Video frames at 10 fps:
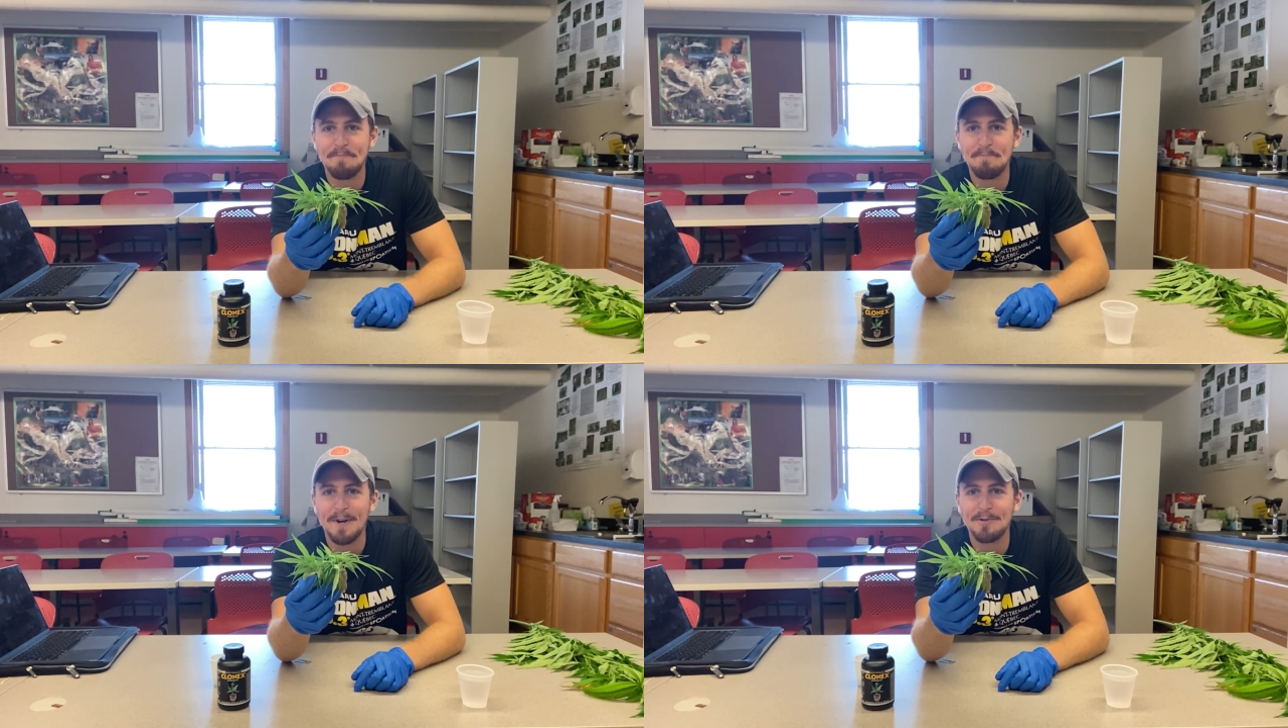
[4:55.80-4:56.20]

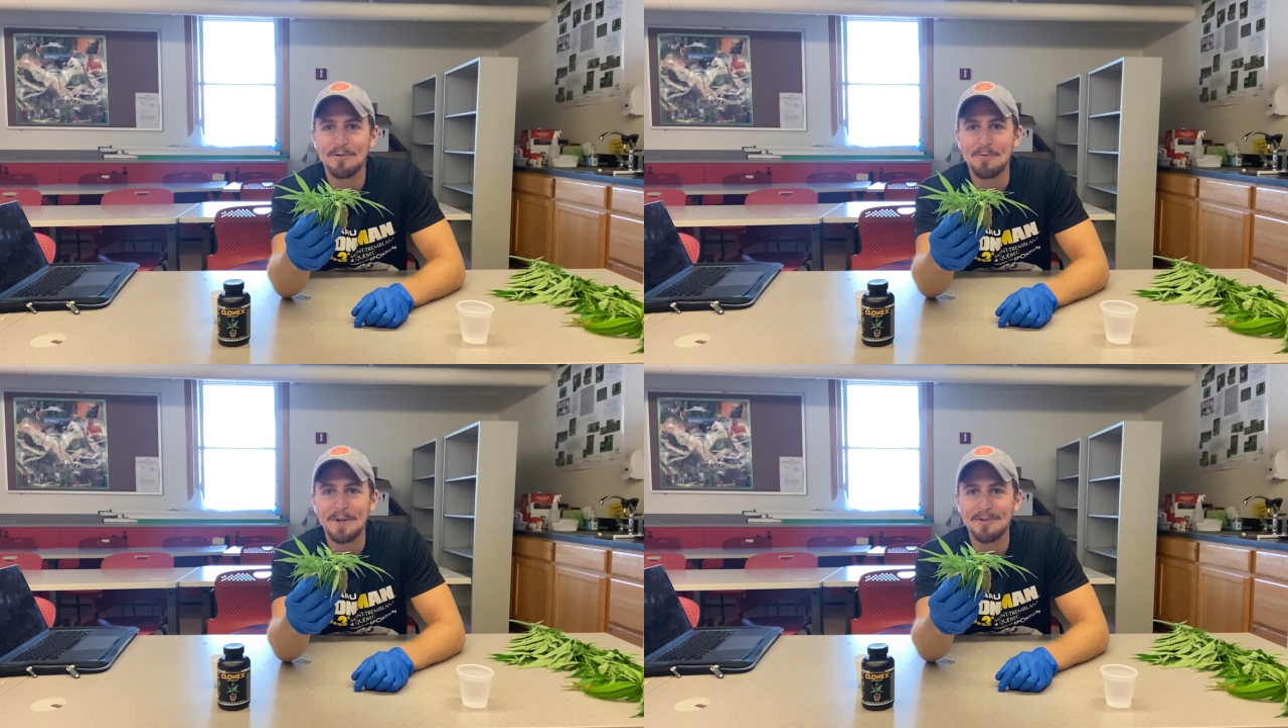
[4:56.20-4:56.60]
about
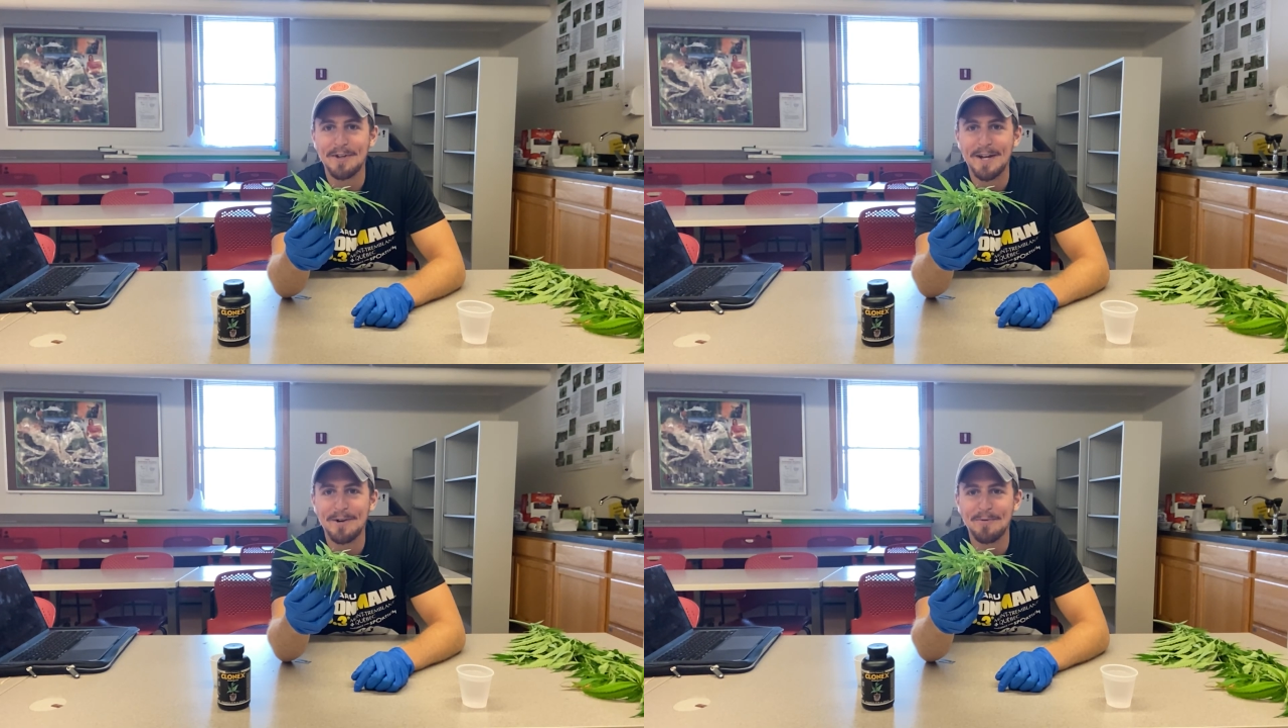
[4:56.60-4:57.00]
2 weeks
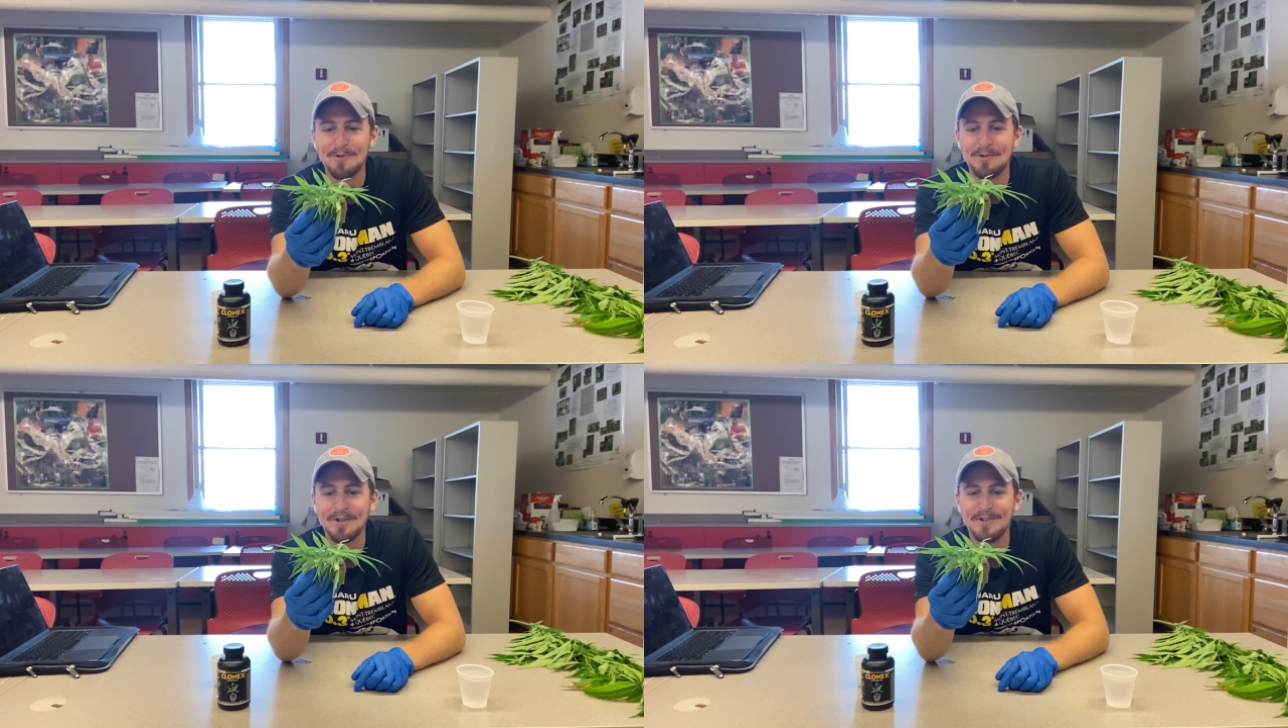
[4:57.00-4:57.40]
later, we
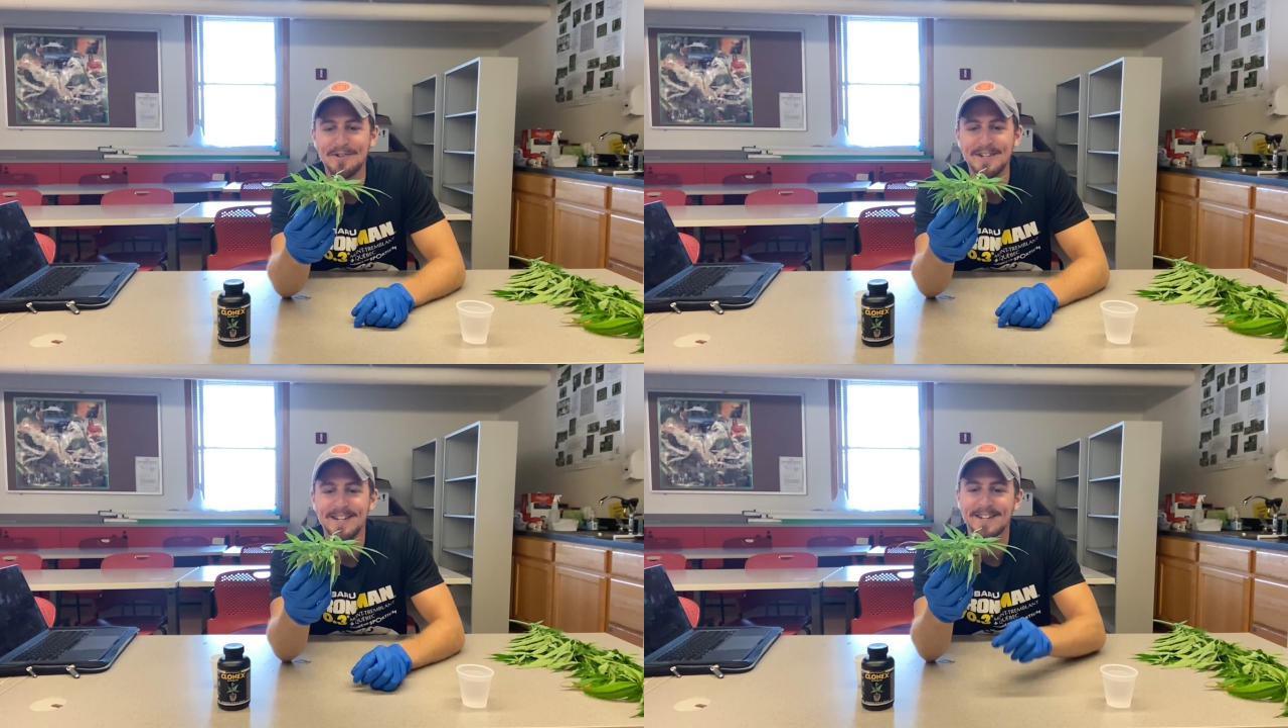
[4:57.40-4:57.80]
should
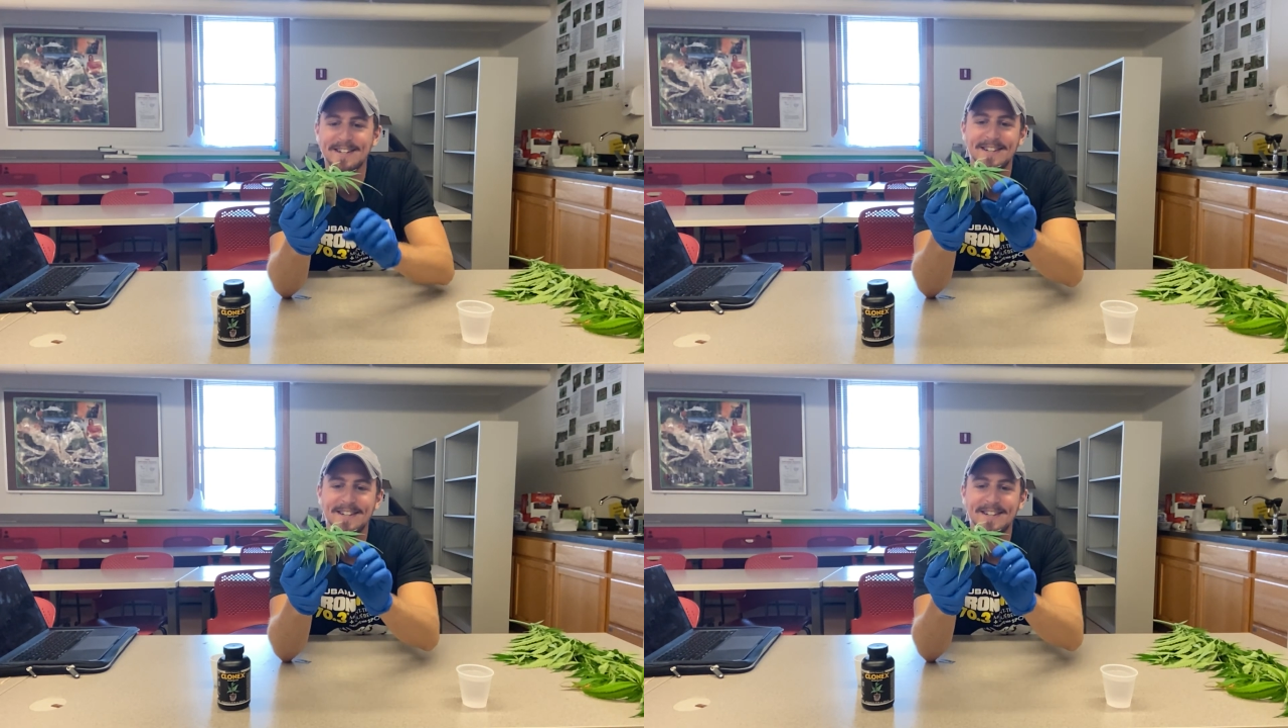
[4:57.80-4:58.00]
see